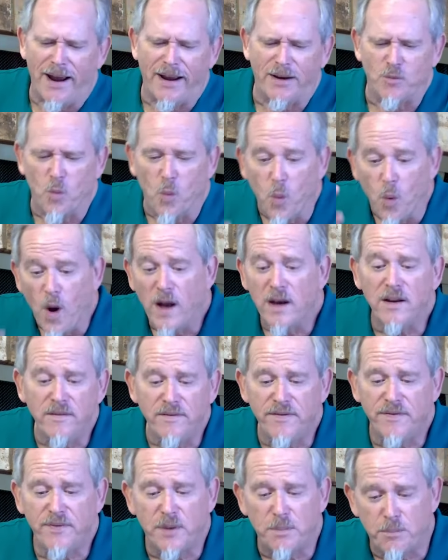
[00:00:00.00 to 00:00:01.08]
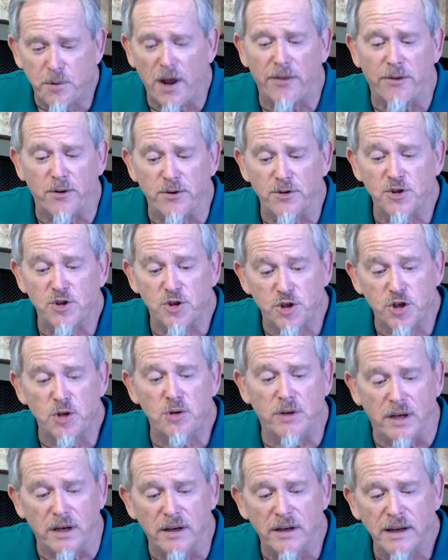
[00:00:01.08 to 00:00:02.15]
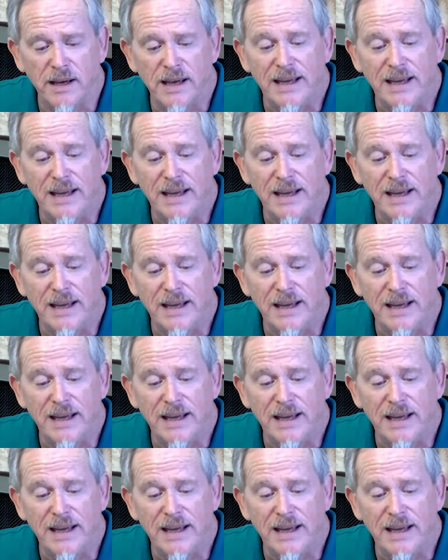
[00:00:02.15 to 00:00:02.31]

and one of the brothers, Judah,